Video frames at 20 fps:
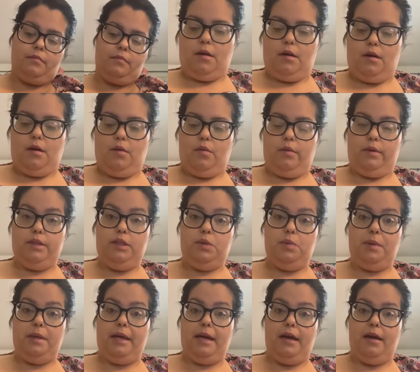Once
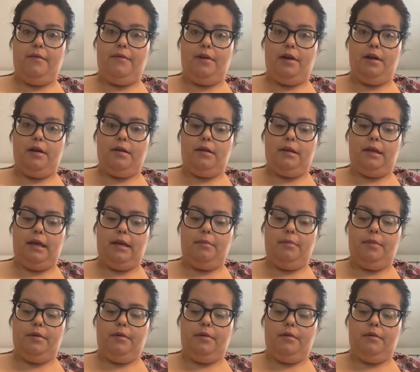we have our
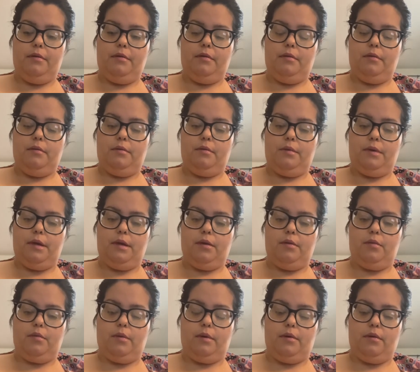label, we
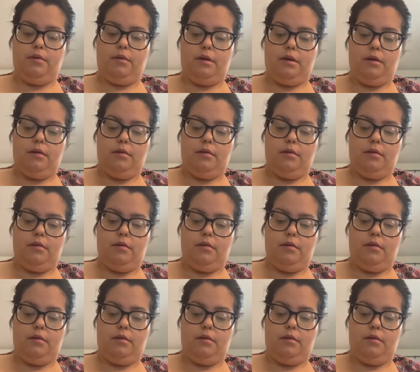will